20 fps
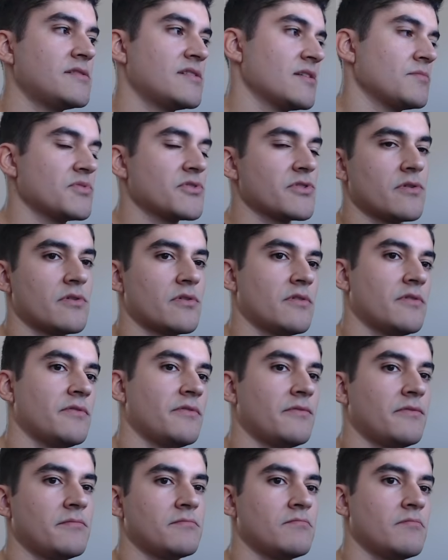some sort of
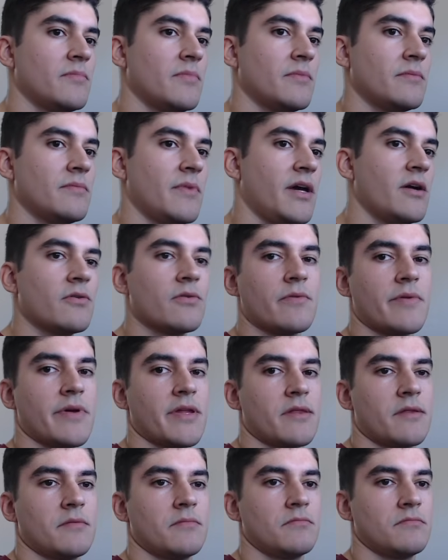
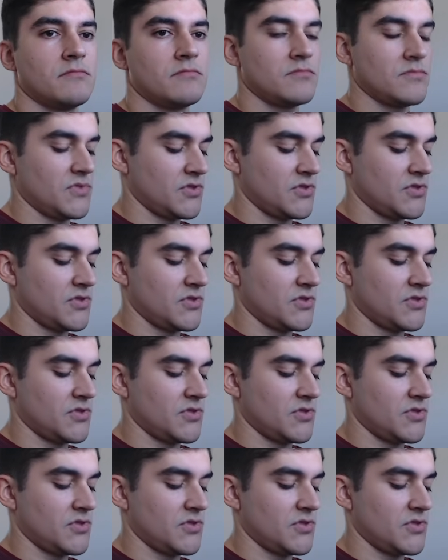algorithm.